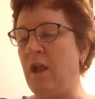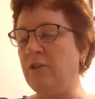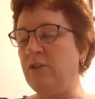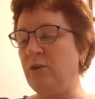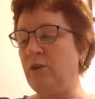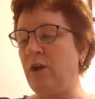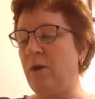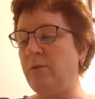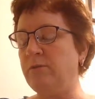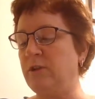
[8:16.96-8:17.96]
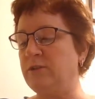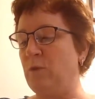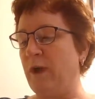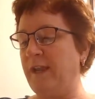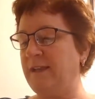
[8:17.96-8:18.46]
A leuco is
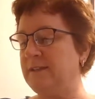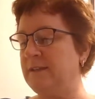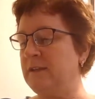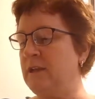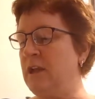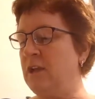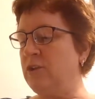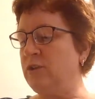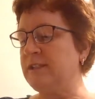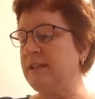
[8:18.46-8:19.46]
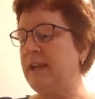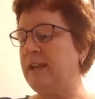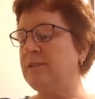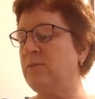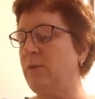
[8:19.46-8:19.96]
white. Leukocyte
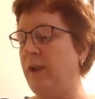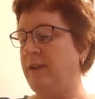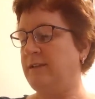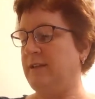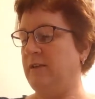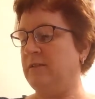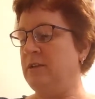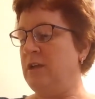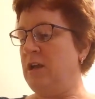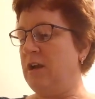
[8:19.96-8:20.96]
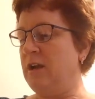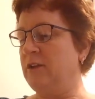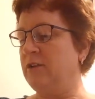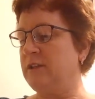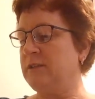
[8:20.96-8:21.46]
is a white cell, a
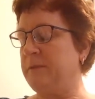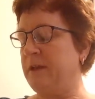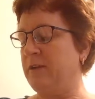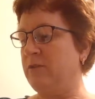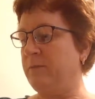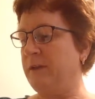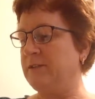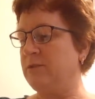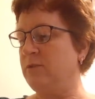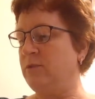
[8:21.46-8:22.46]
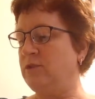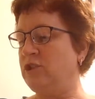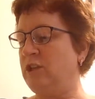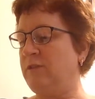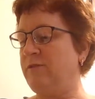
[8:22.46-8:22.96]
colorless blood corpuscle
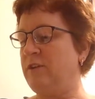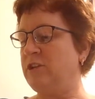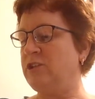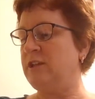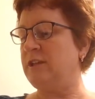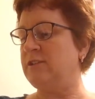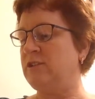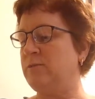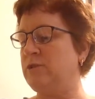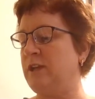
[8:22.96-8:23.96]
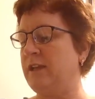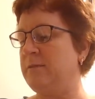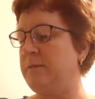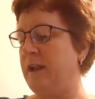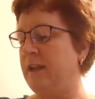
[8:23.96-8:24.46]
whose chief function is to protect
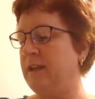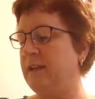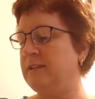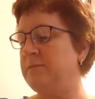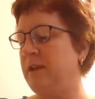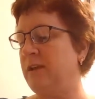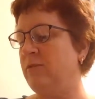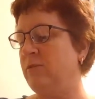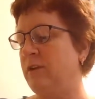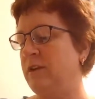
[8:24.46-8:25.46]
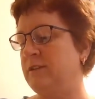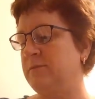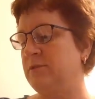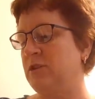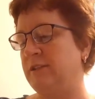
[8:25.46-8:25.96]
the body against
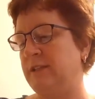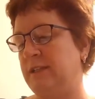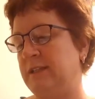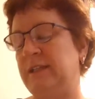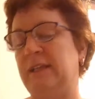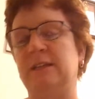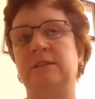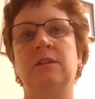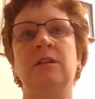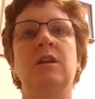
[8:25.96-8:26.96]
microorganisms causing disease.